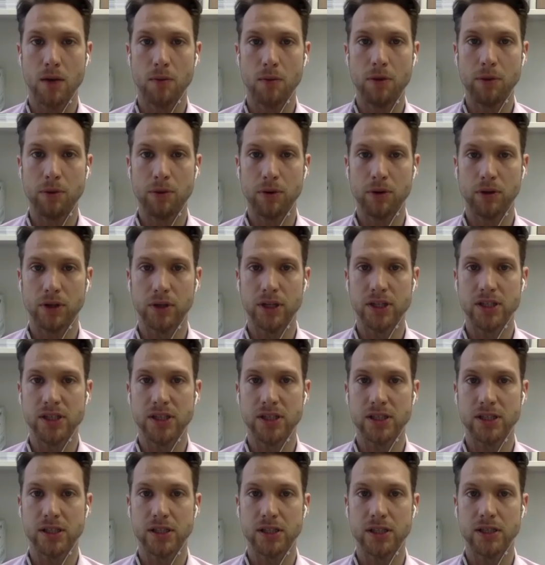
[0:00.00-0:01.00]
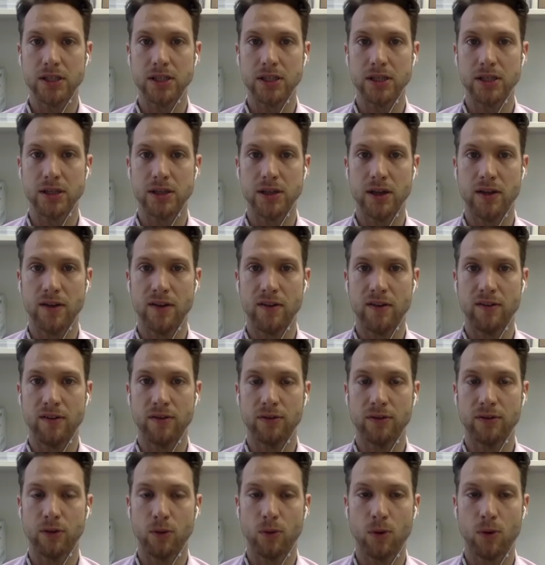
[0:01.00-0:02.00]
People are listing
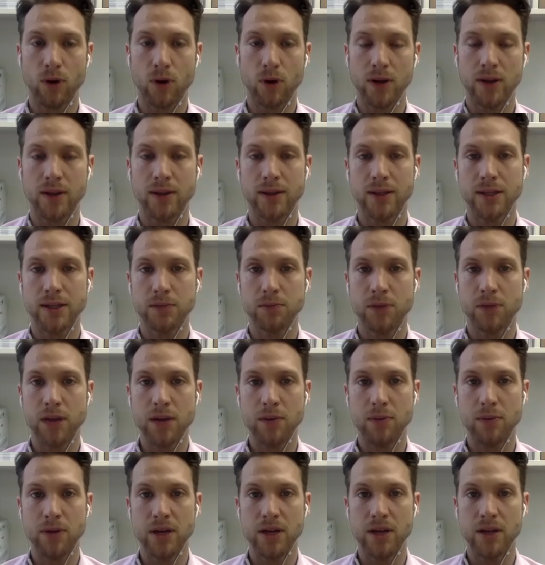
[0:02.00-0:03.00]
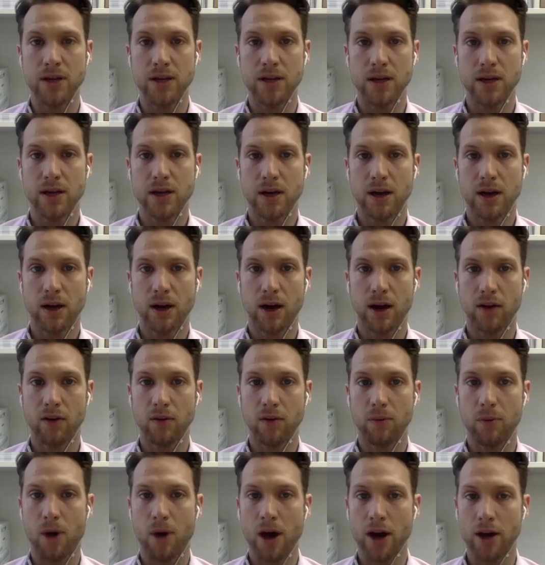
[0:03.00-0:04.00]
they're worried that this may be kind of the
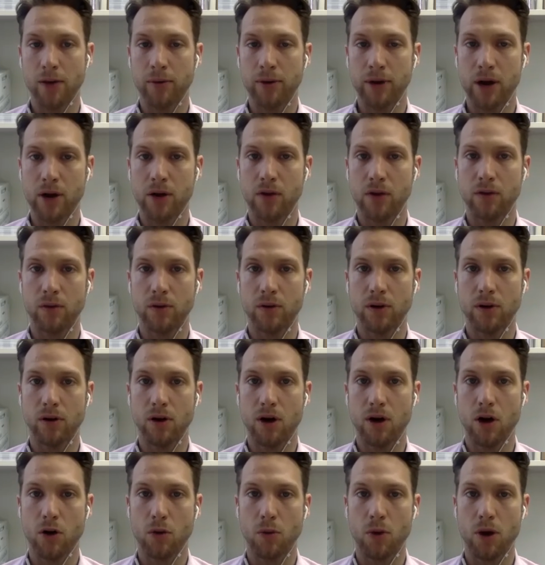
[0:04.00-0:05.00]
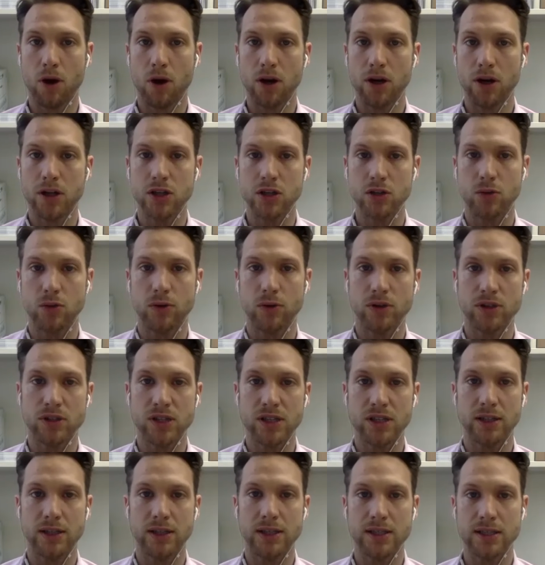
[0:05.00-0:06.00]
bottoming out of the condo market. And so we're
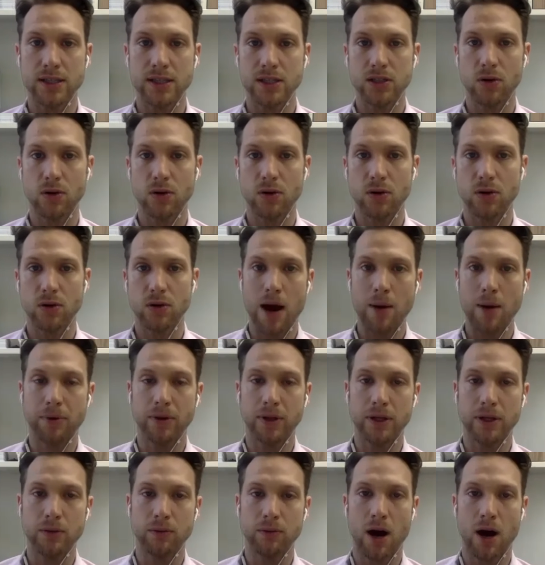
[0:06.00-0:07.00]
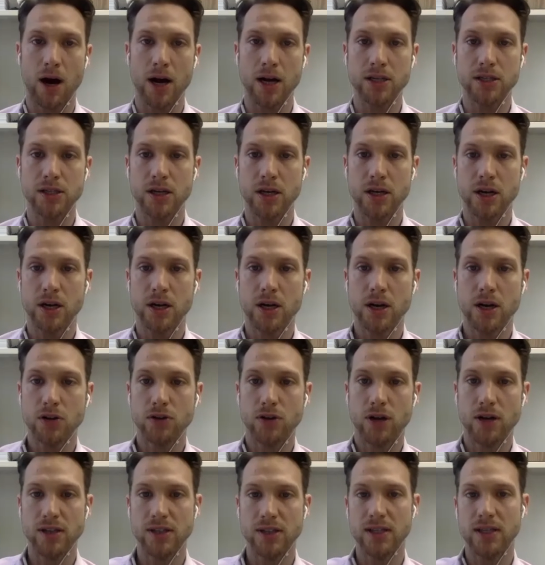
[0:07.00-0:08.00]
seeing listings rapidly rise. So
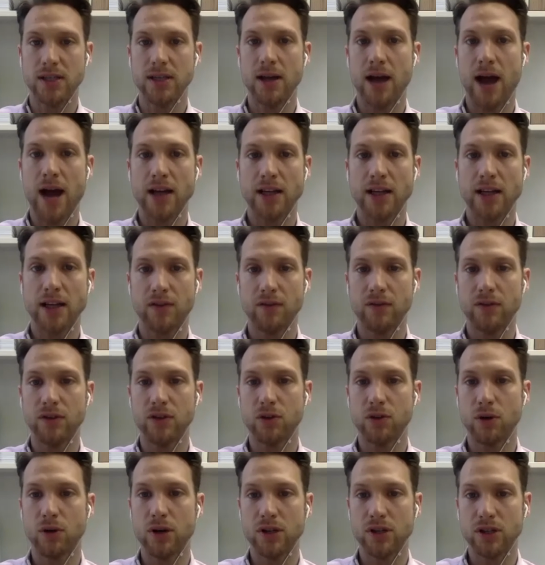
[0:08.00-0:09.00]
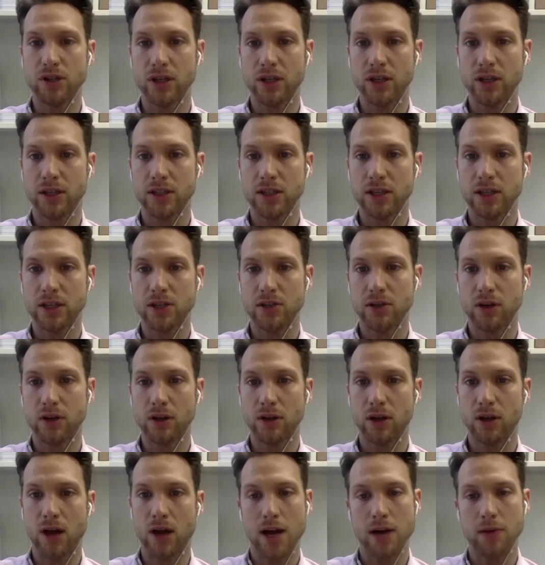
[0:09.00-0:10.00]
I see active inventory is going to continue to
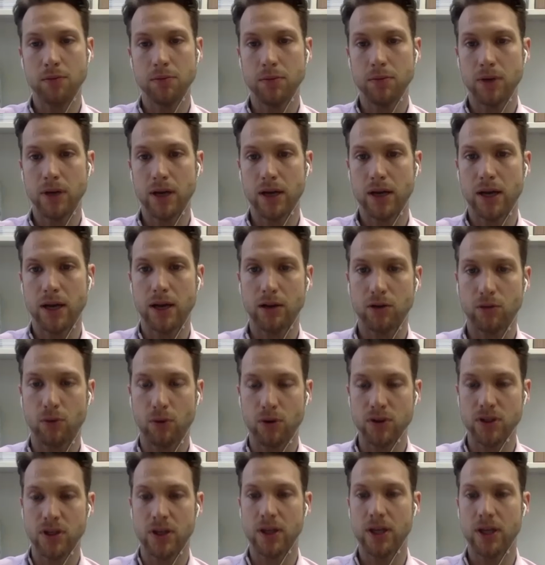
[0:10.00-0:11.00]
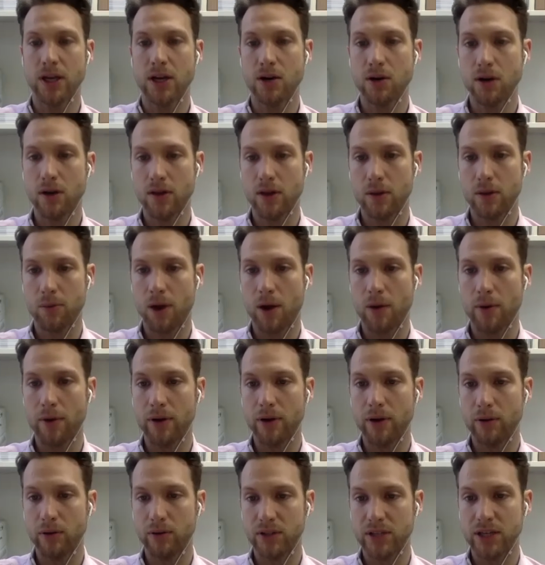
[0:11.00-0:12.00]
climb towards the end of the year, and then
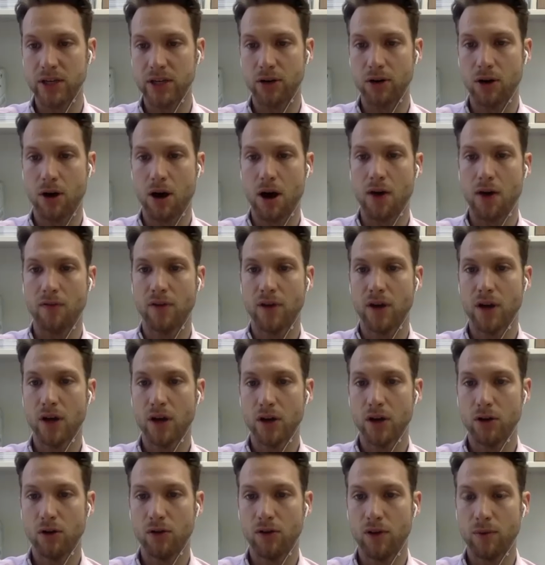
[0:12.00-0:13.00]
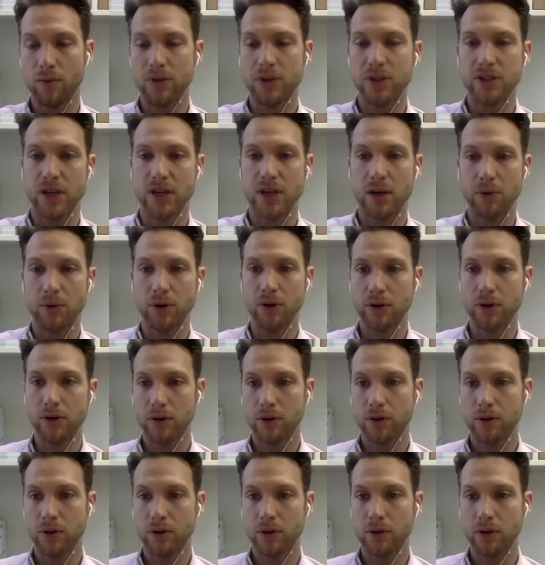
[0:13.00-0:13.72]
probably will teeter off November, December.